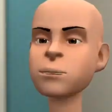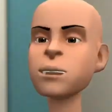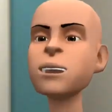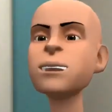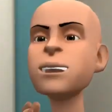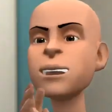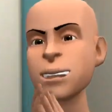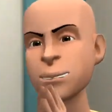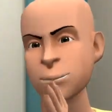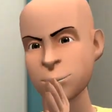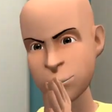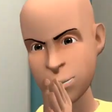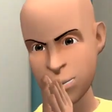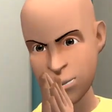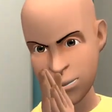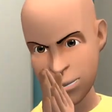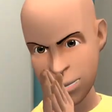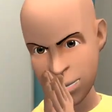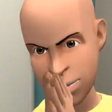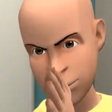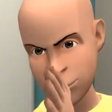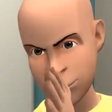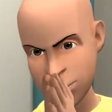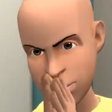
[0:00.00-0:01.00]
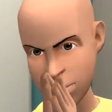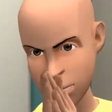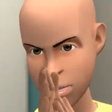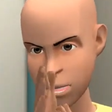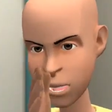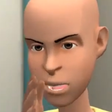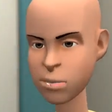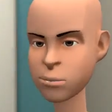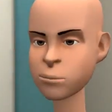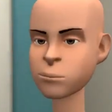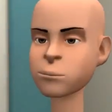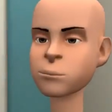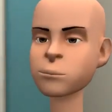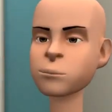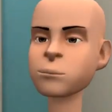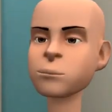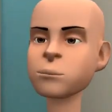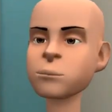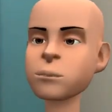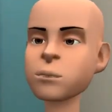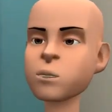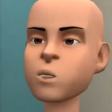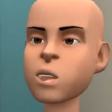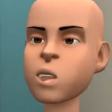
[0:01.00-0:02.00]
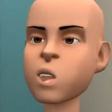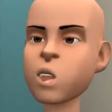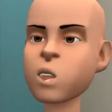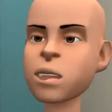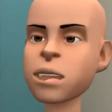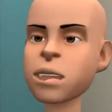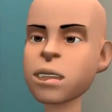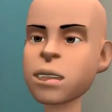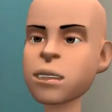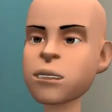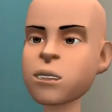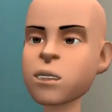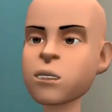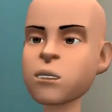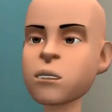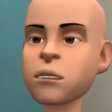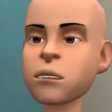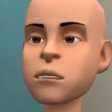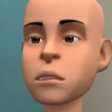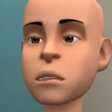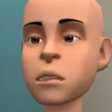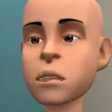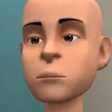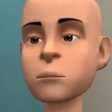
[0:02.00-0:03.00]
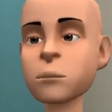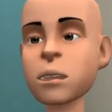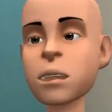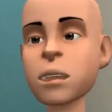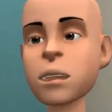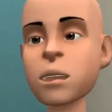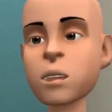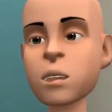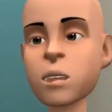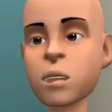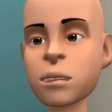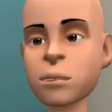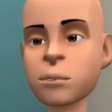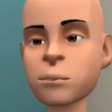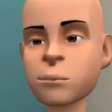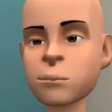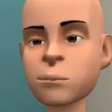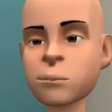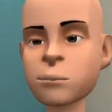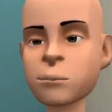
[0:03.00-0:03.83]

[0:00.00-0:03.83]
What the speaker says: It's the perfect plan. Coach will never find me here.